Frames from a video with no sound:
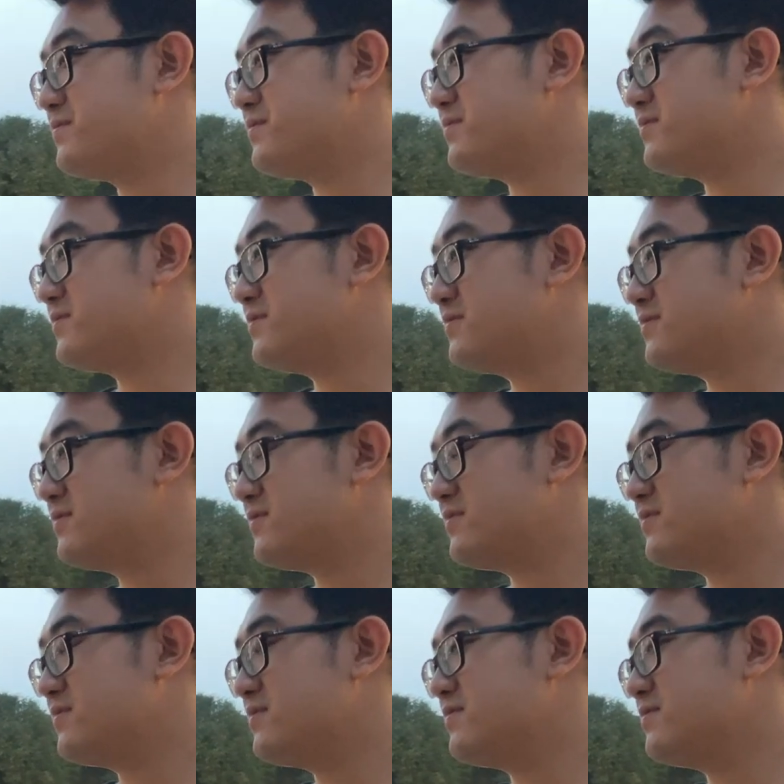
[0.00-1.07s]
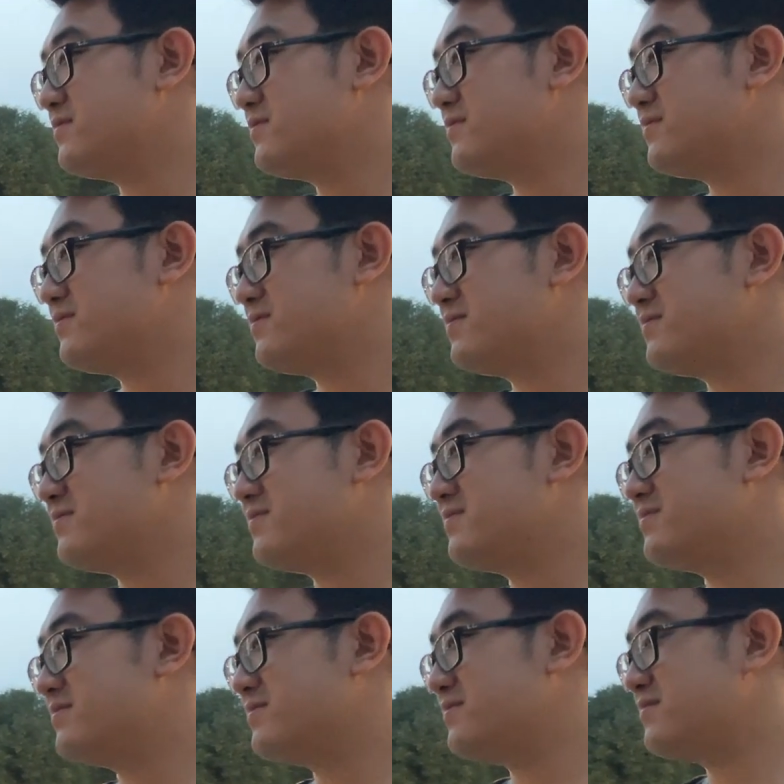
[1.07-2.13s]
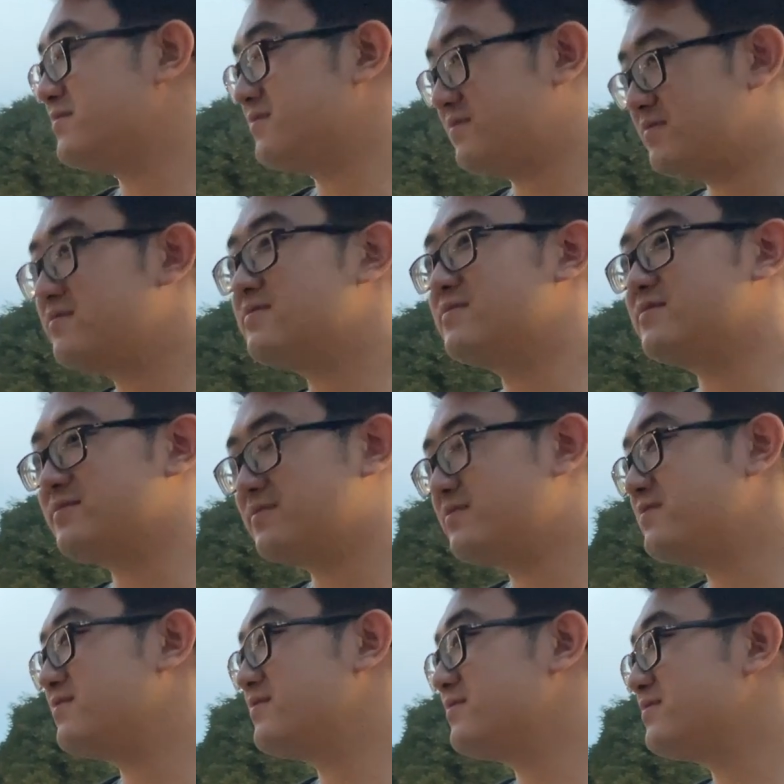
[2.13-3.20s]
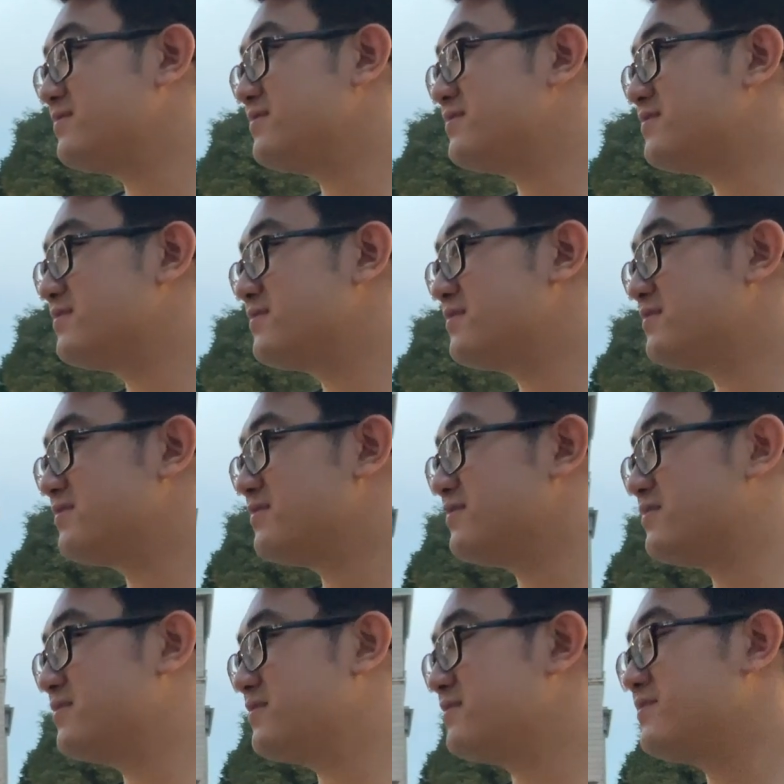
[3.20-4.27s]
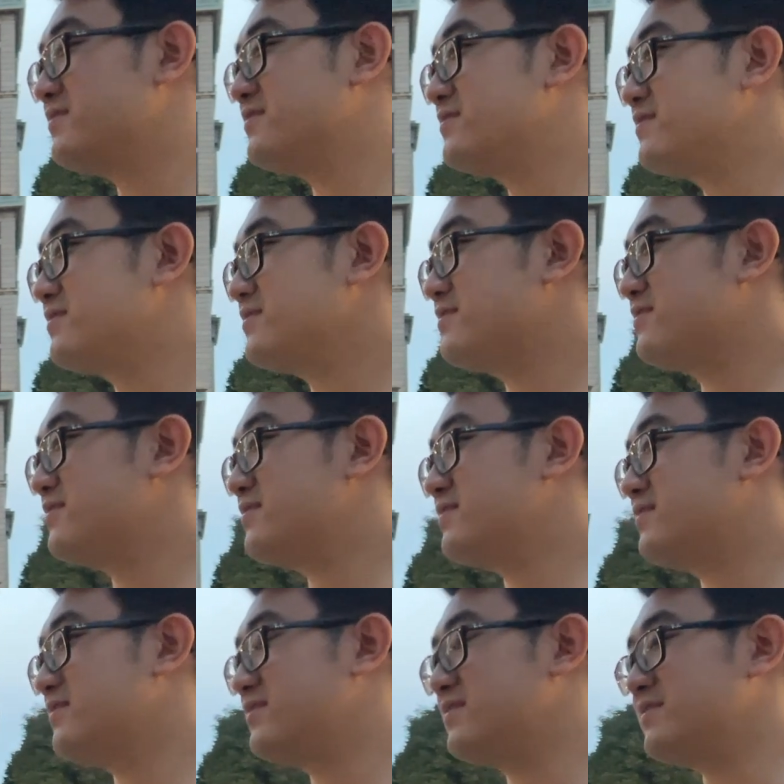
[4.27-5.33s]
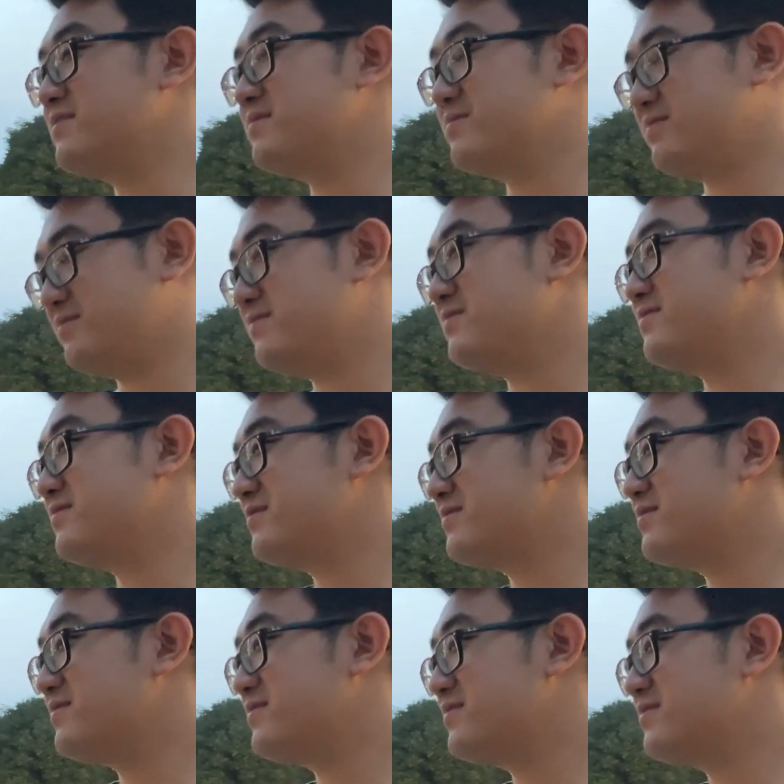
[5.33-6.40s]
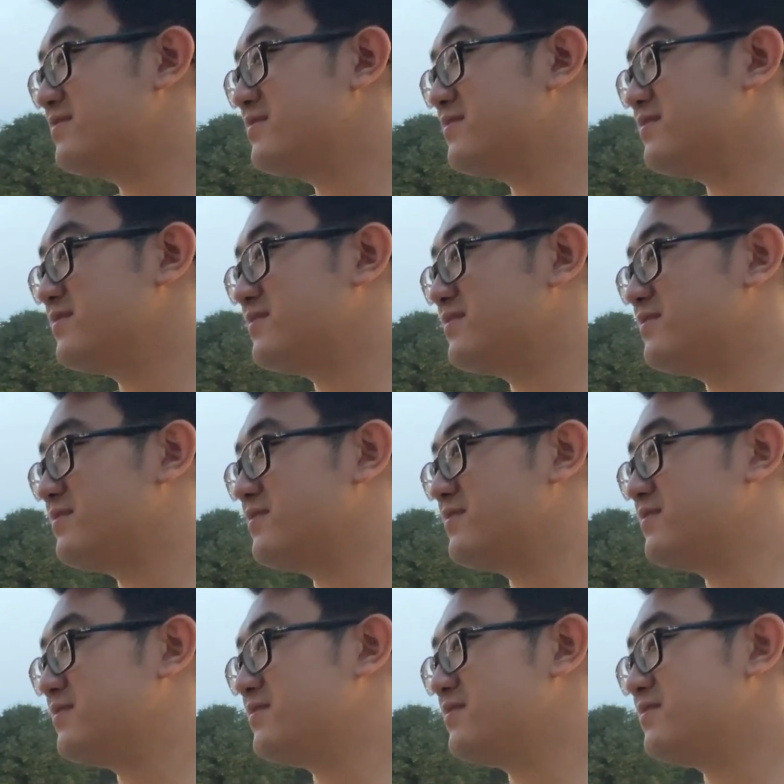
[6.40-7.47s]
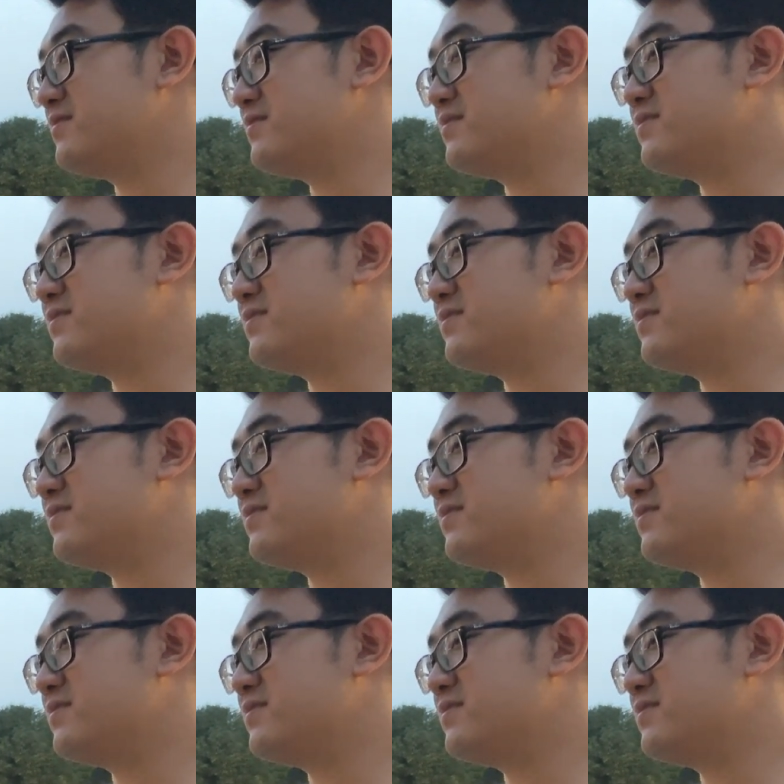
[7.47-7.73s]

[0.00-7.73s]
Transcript: This person isn't speaking.